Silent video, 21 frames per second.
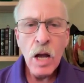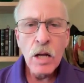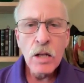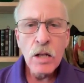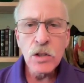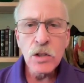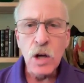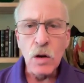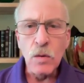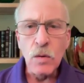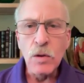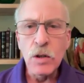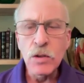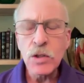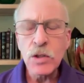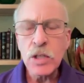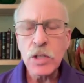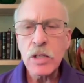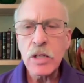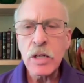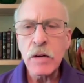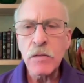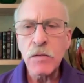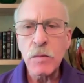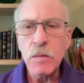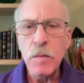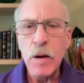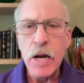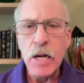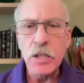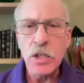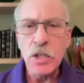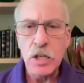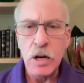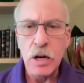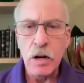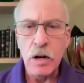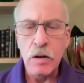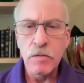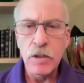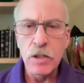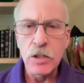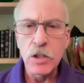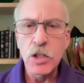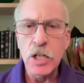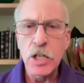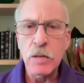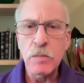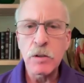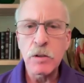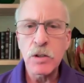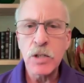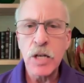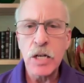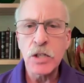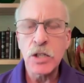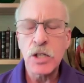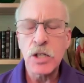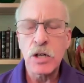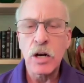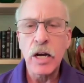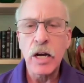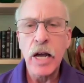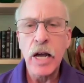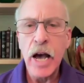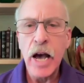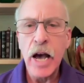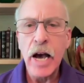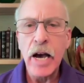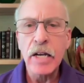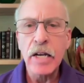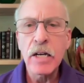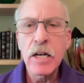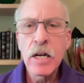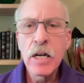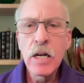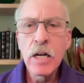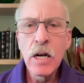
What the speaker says: So using the information of the gene mutation I had,